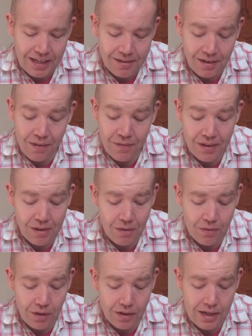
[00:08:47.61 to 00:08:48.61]
Is there anything you
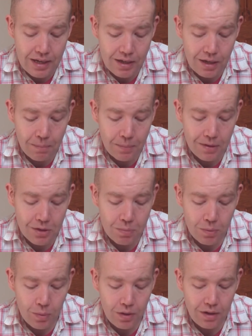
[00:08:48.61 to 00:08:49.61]
have not yet
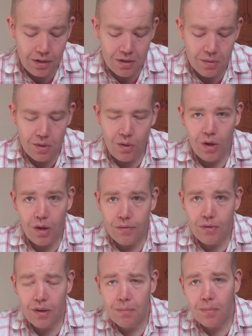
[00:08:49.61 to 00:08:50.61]
accomplished but would like to in your
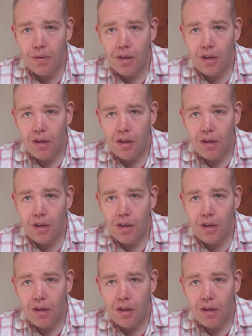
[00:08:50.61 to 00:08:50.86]
lifetime?